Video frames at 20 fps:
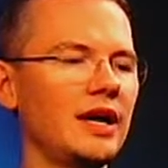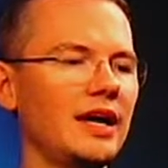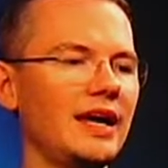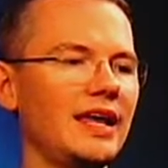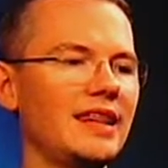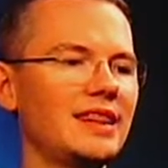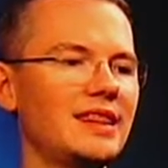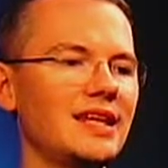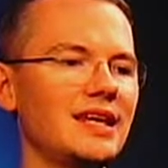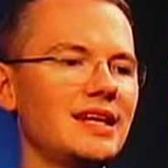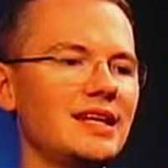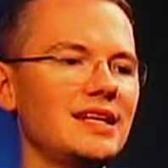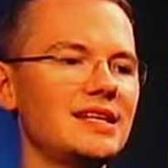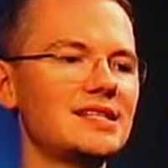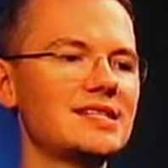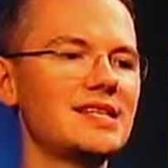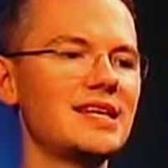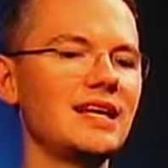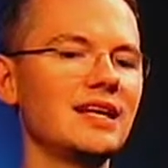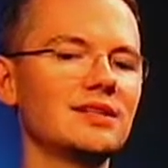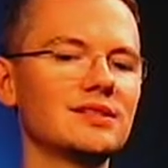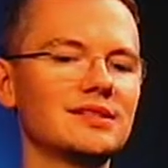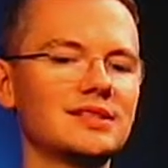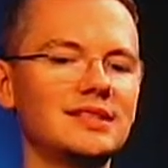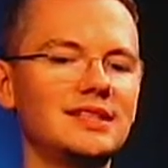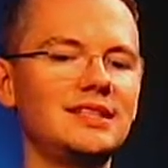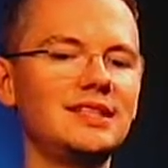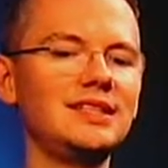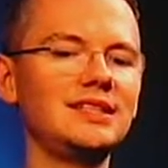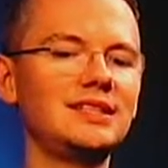and then the sales
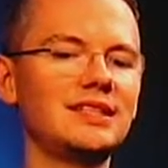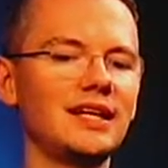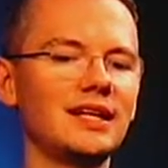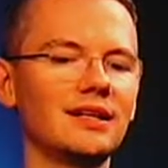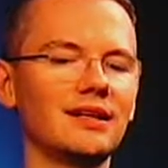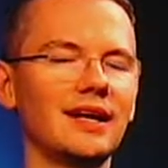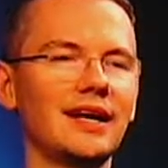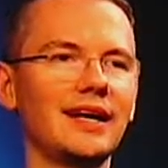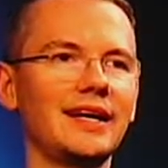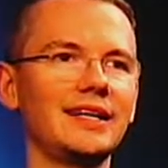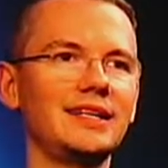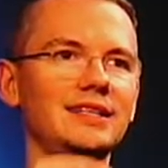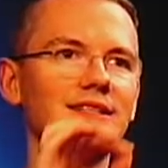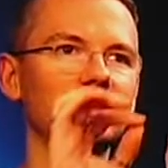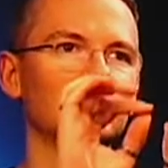detail ID.